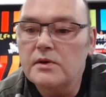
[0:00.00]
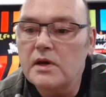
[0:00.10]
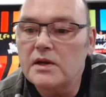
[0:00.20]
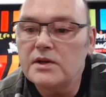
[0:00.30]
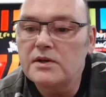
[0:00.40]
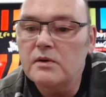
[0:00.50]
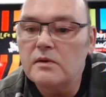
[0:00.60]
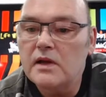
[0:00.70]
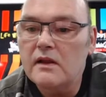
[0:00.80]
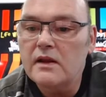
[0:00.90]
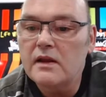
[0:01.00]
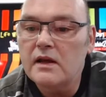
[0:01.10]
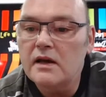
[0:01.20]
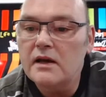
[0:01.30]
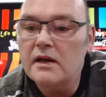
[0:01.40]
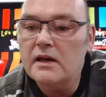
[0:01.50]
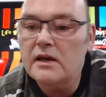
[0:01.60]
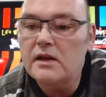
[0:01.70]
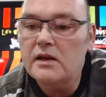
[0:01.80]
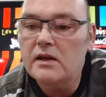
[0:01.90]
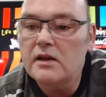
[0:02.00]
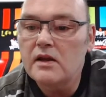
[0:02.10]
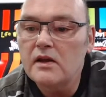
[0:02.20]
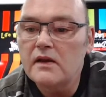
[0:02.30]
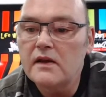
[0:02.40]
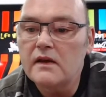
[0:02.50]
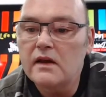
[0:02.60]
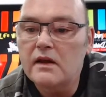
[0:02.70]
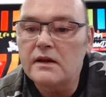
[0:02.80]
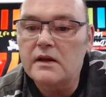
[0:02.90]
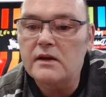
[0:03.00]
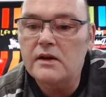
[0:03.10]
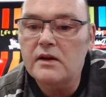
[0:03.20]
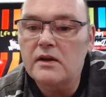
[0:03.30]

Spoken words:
How do you do that? Hide. Edit.